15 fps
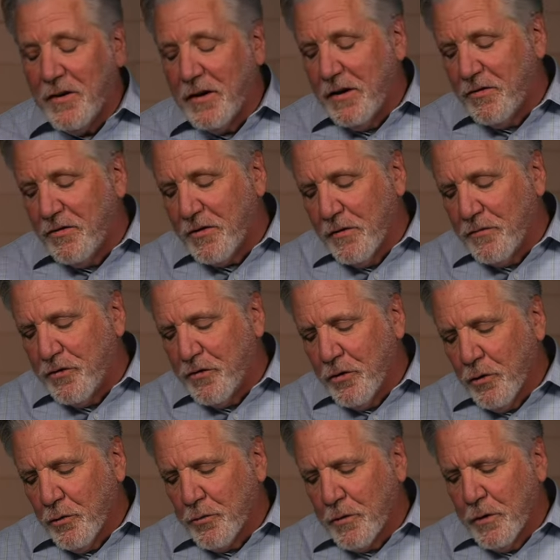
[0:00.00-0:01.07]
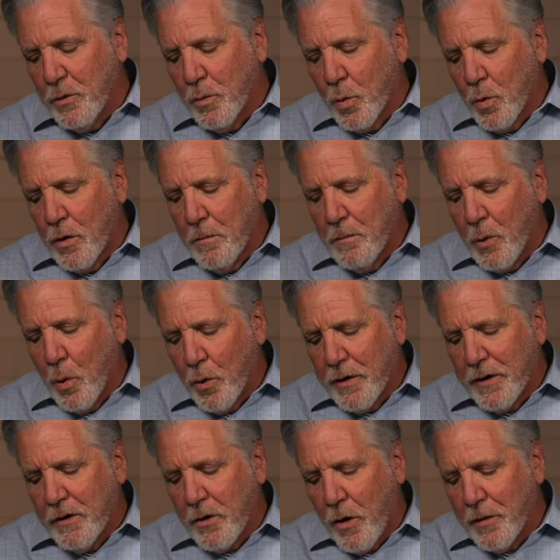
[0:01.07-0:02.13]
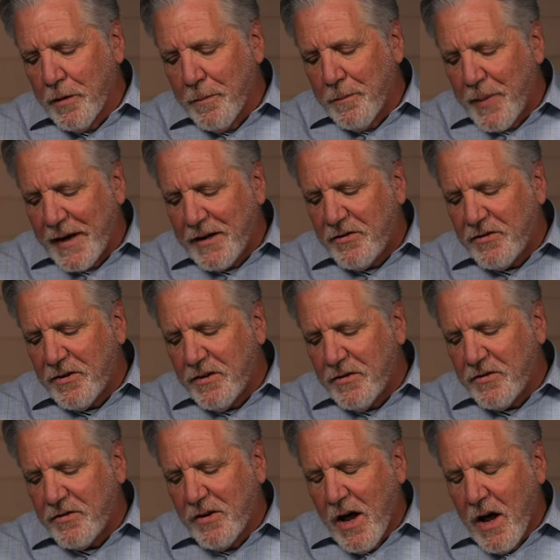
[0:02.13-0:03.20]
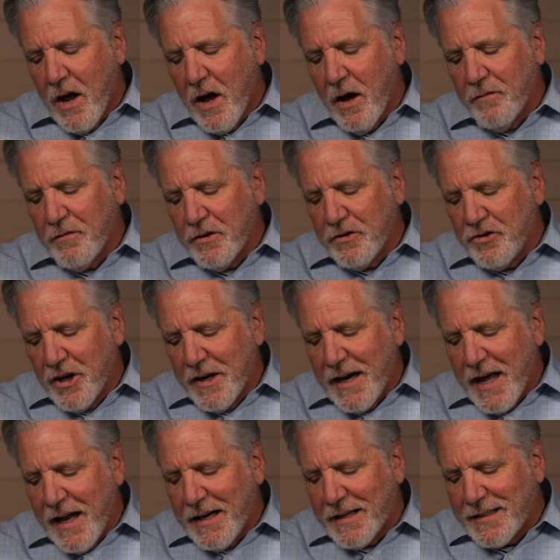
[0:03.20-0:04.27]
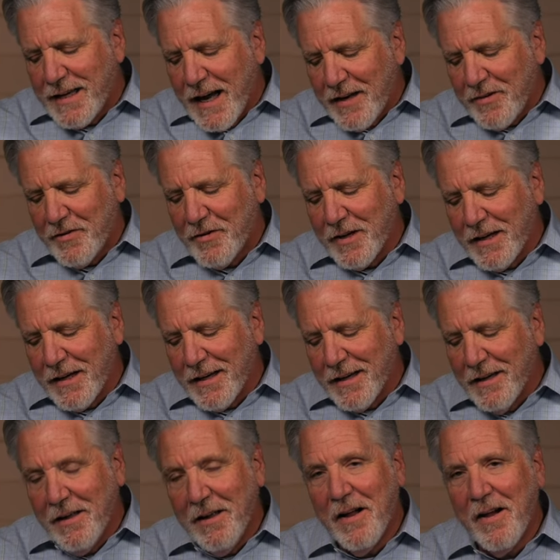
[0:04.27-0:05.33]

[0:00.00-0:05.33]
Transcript: is if children were aborted on the basis of genetic testing,